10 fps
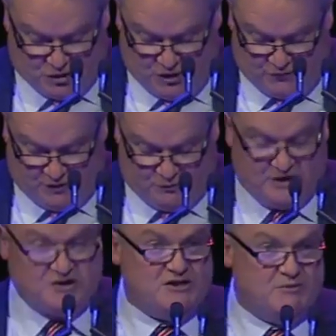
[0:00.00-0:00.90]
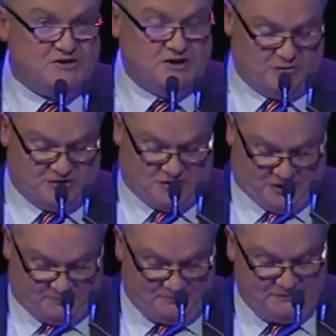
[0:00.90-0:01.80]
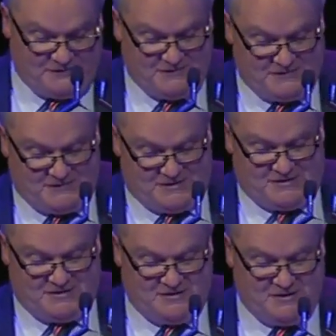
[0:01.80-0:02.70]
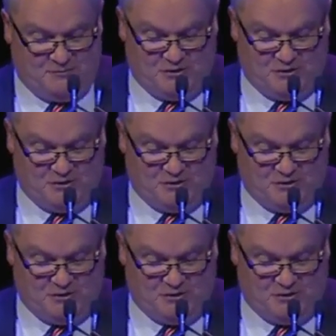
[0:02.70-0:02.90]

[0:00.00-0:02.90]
which on its own made my night. I thought to myself that when they